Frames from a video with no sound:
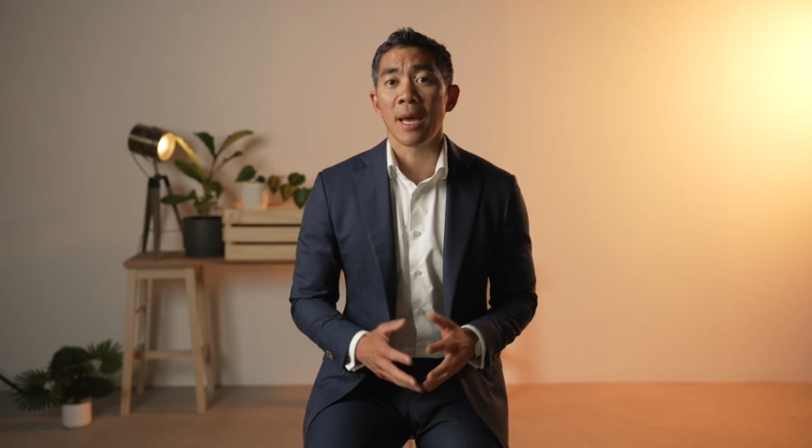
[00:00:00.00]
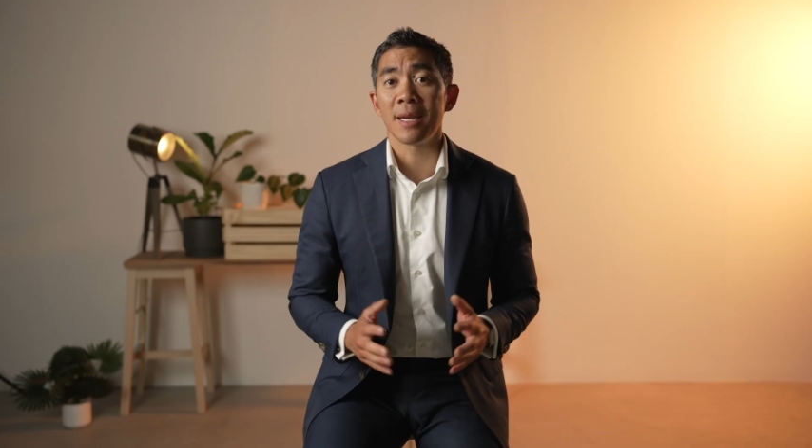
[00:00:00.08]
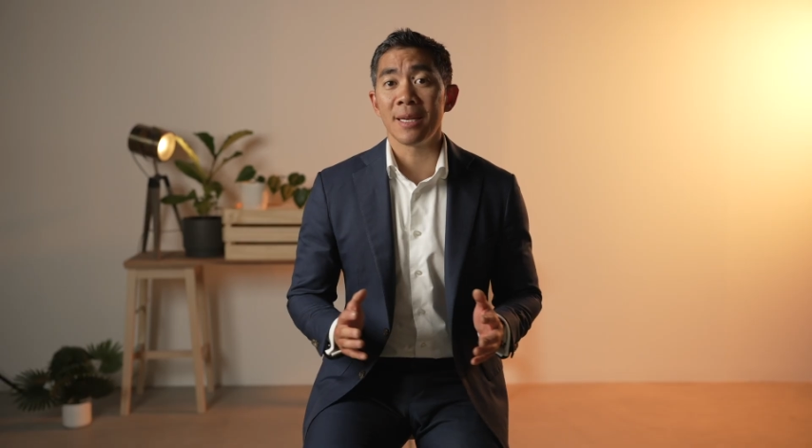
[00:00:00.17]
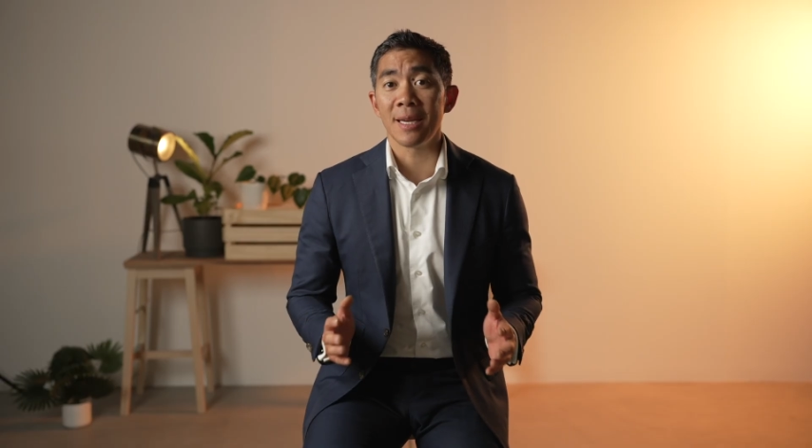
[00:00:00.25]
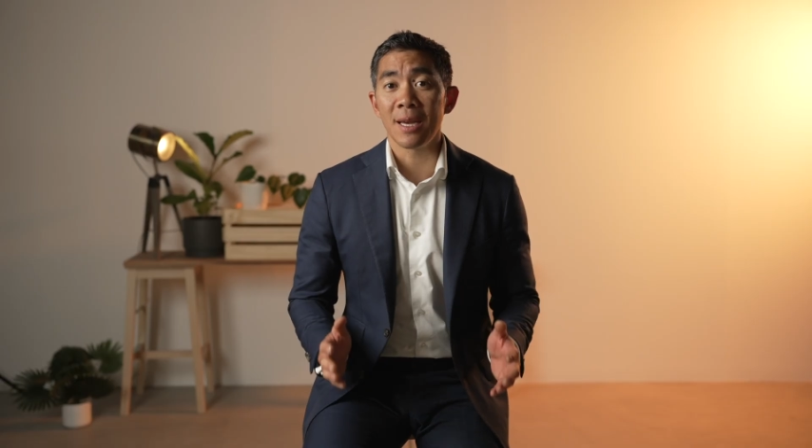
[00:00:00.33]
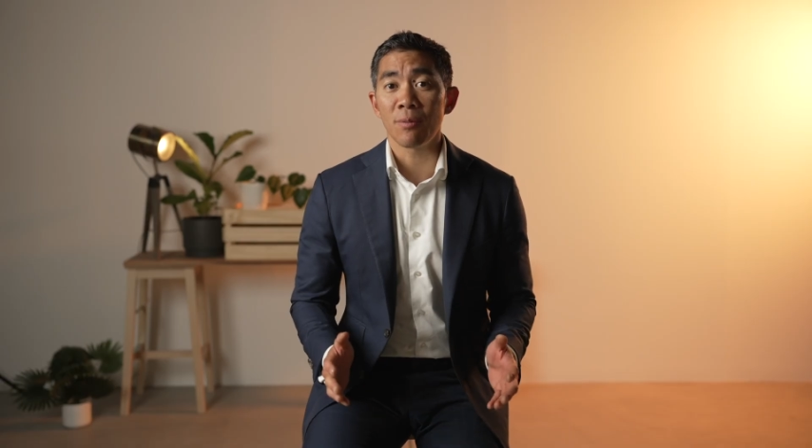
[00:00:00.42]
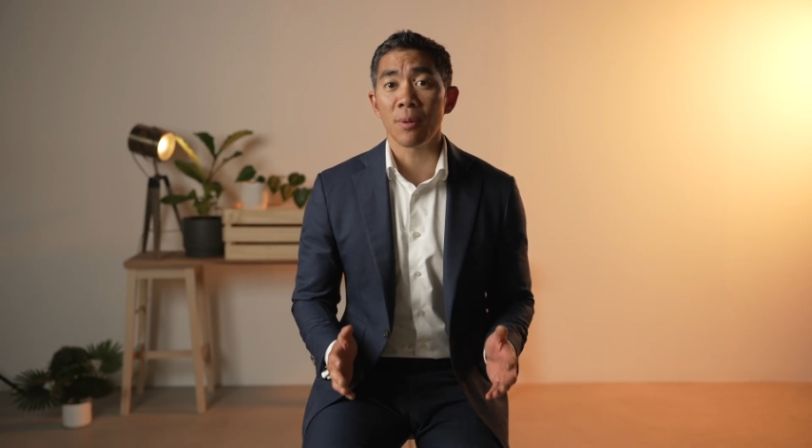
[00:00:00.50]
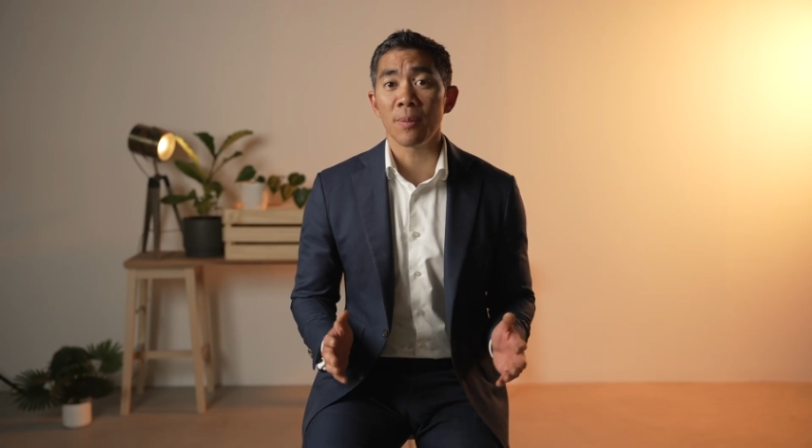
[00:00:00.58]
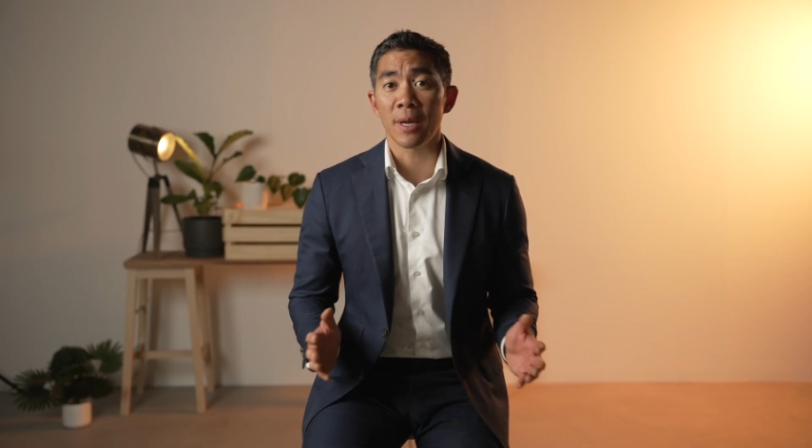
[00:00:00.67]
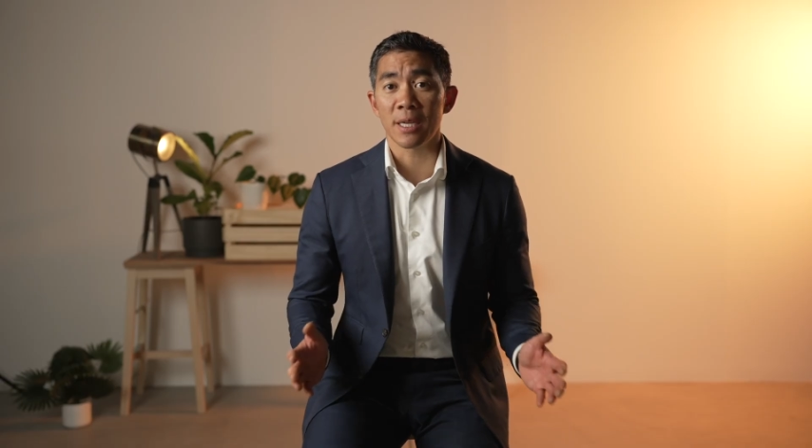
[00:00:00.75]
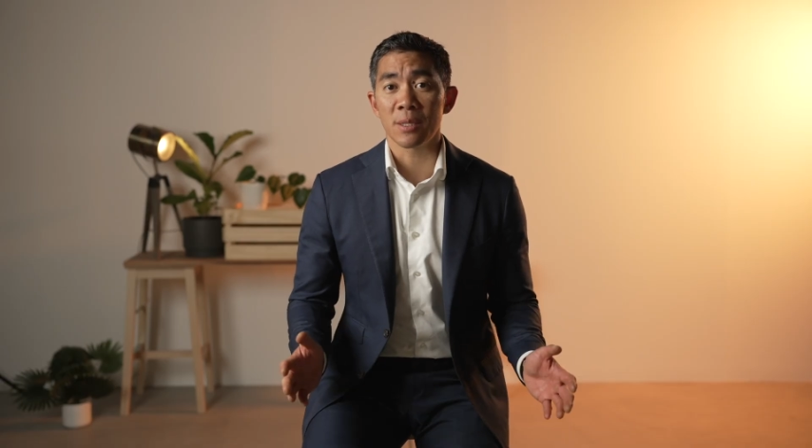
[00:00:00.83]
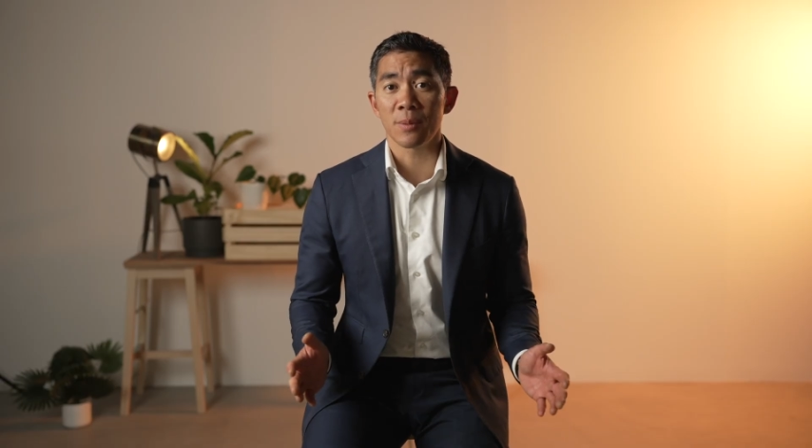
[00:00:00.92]
A knee
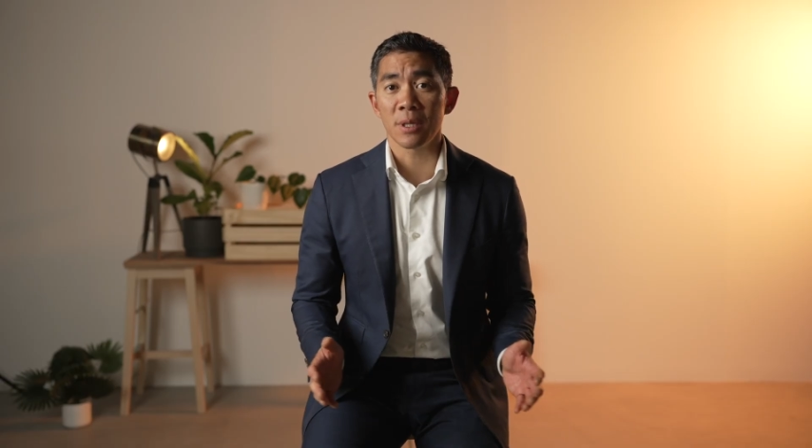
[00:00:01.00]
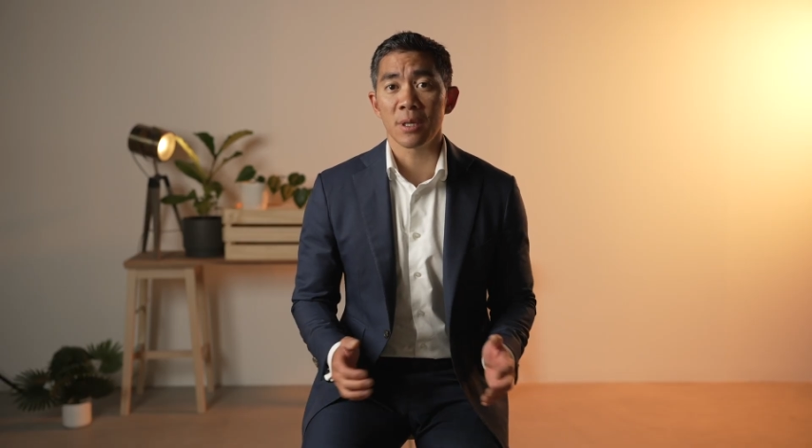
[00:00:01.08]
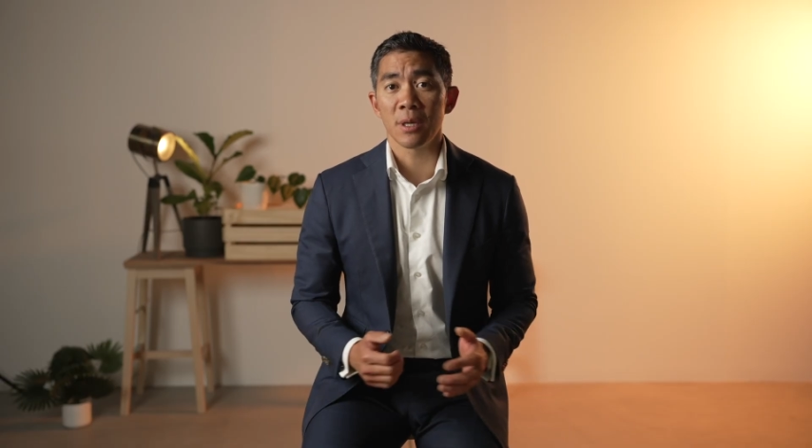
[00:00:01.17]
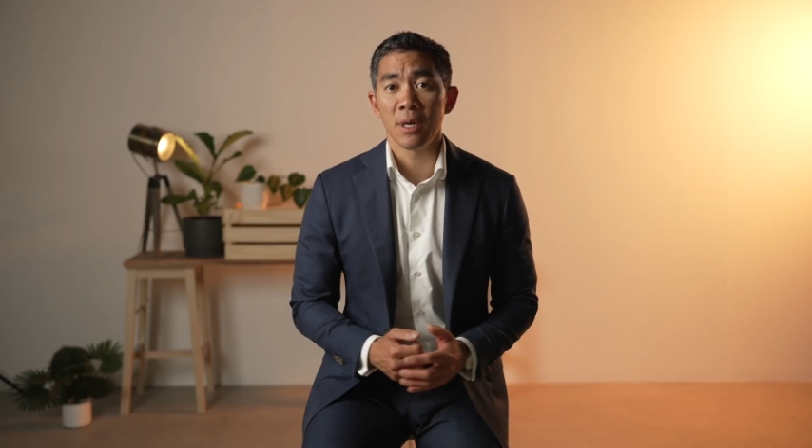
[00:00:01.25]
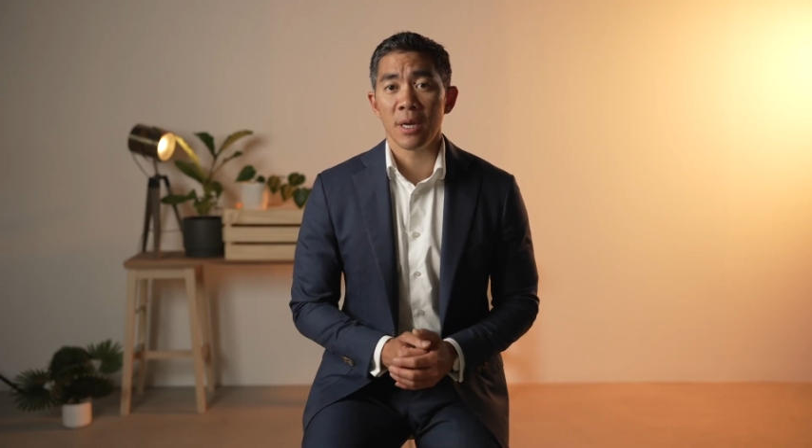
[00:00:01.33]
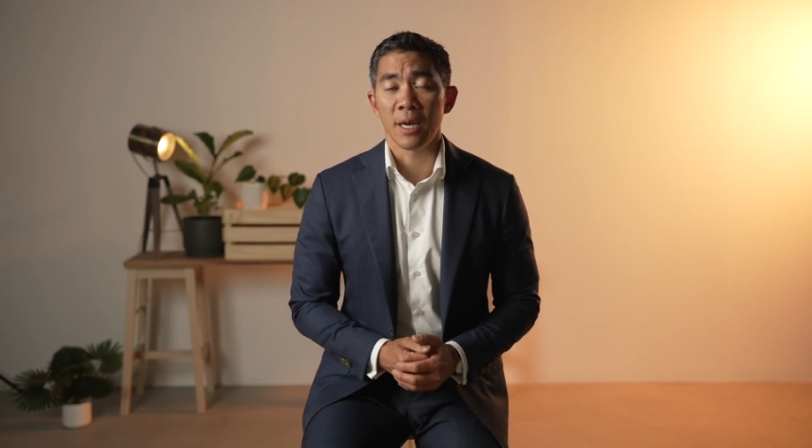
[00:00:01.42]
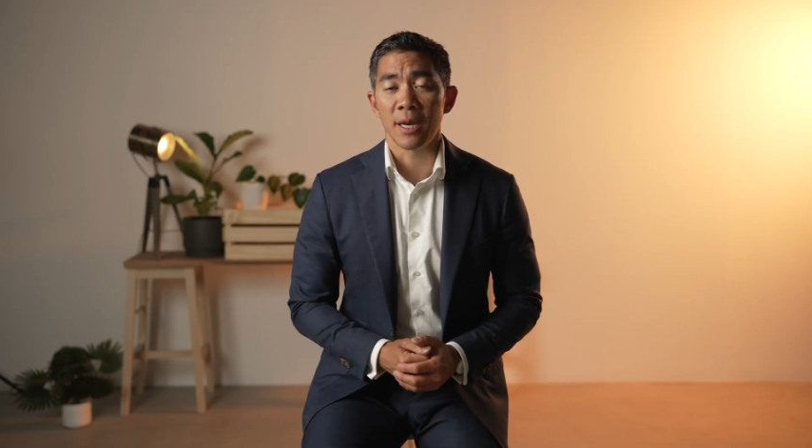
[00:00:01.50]
replacement